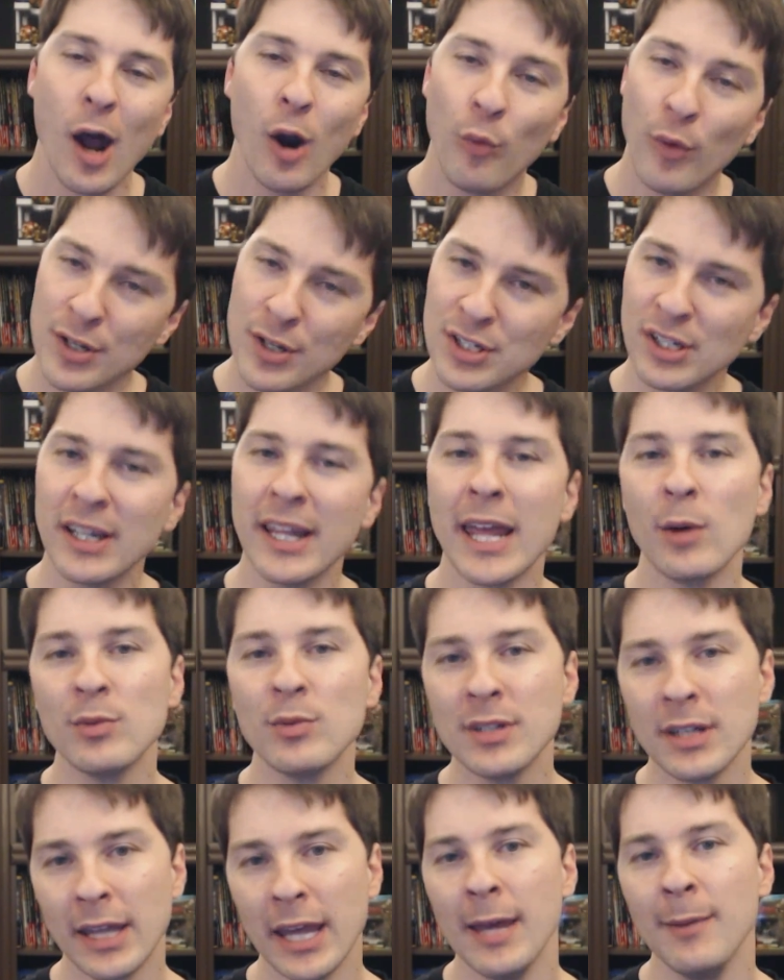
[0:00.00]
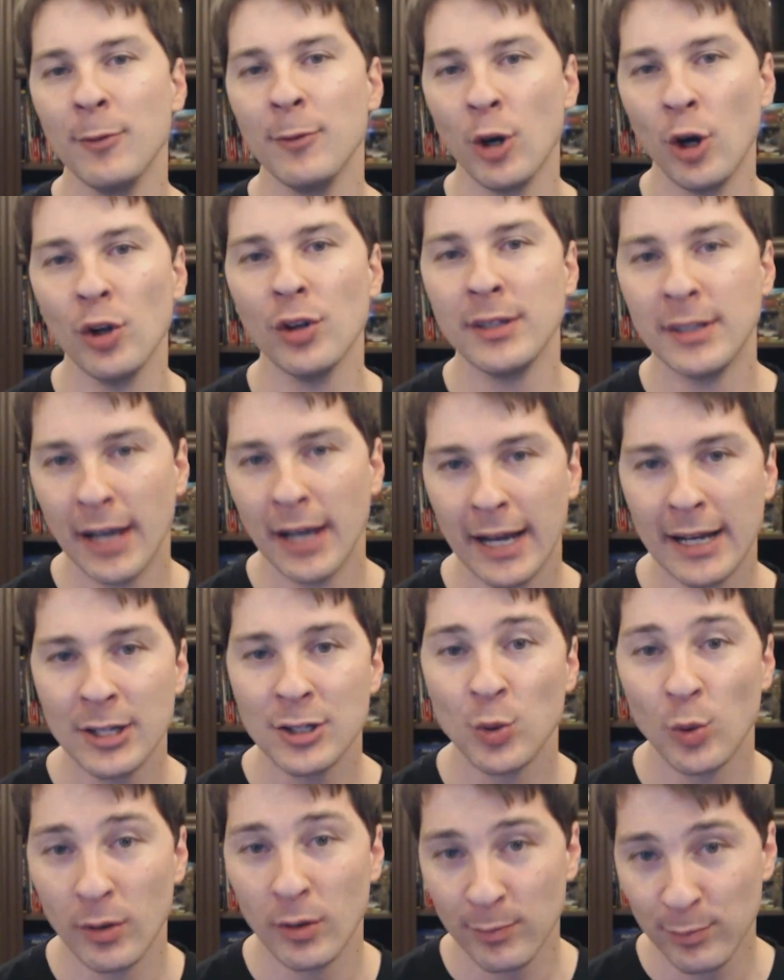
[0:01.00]
originally it was a game called
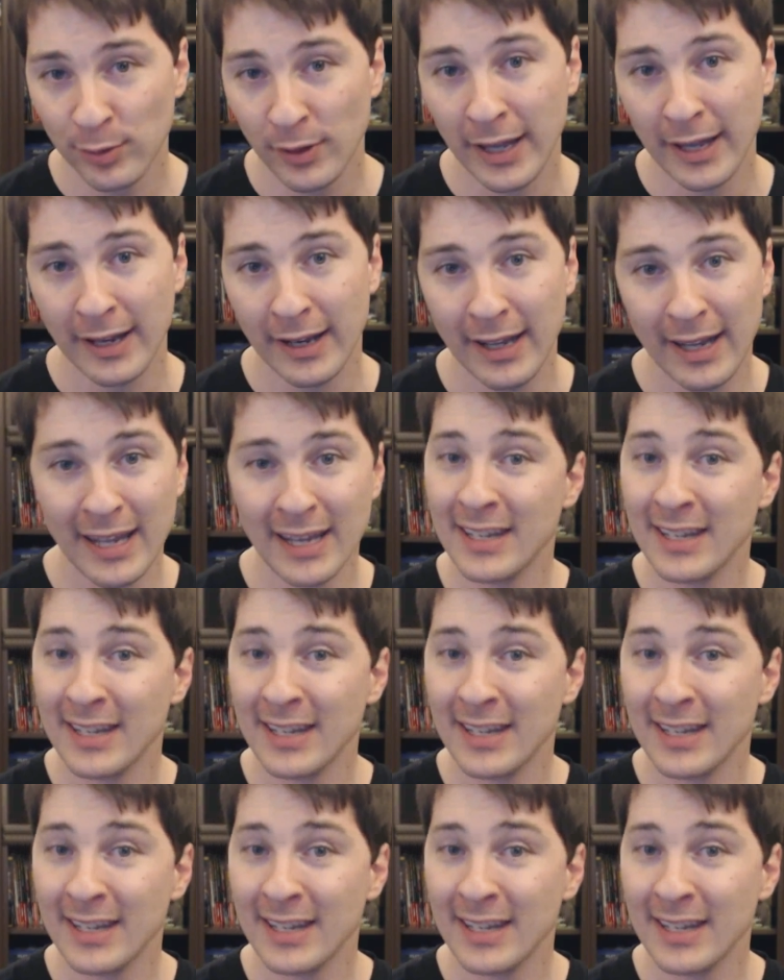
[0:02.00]
Dinosaur Planet.